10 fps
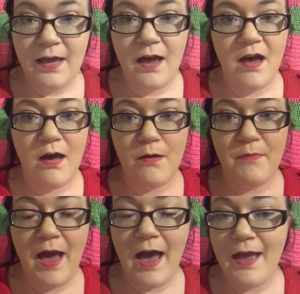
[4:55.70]

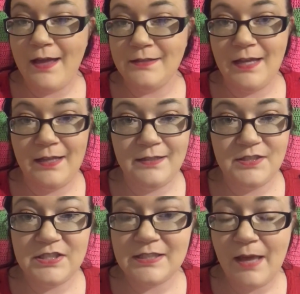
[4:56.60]

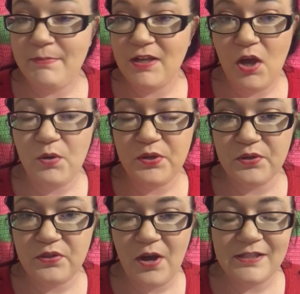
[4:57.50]
And just let me know
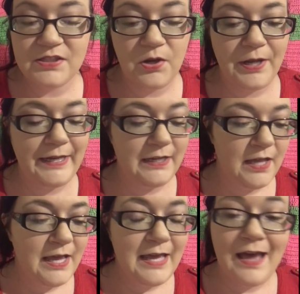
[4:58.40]
your thoughts on it.
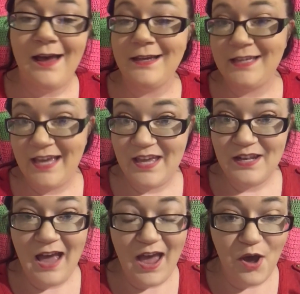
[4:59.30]

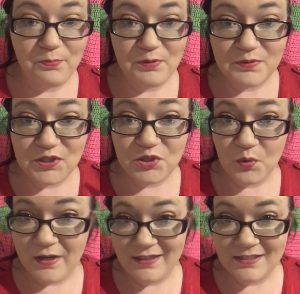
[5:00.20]
Again, I hope you
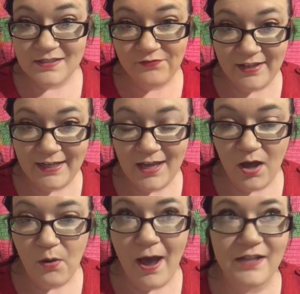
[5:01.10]
enjoyed this
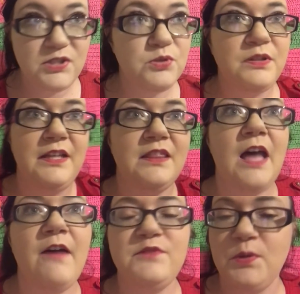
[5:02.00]
video. I truly love